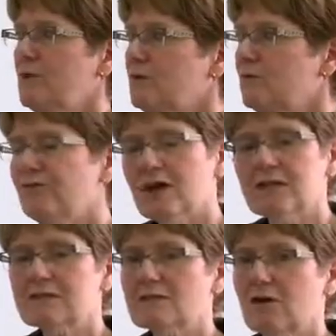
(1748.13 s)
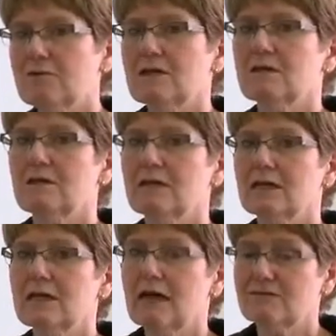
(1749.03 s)
We find insomnia
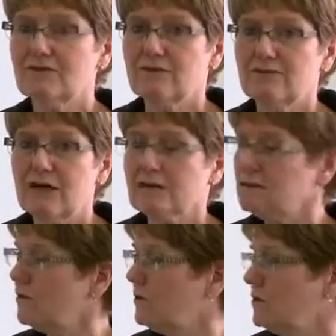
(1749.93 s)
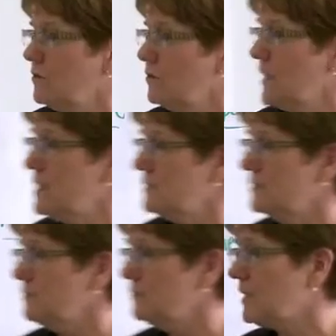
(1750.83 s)
can have an effect on your weight,
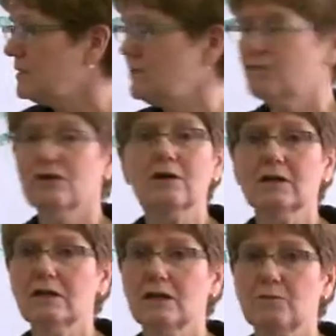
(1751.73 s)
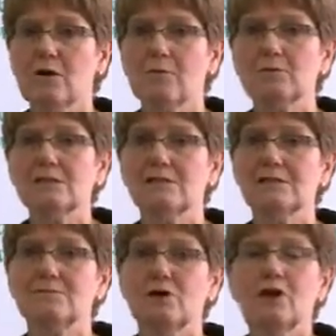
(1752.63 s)
because if you're not getting a proper
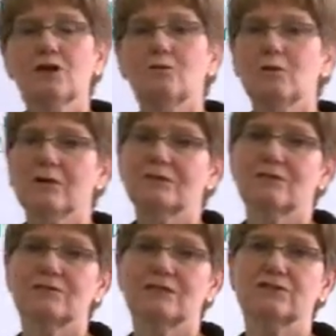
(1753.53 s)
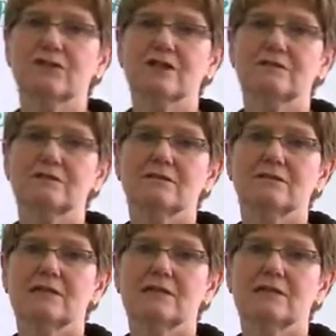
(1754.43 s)
sleep, your body's always stressed.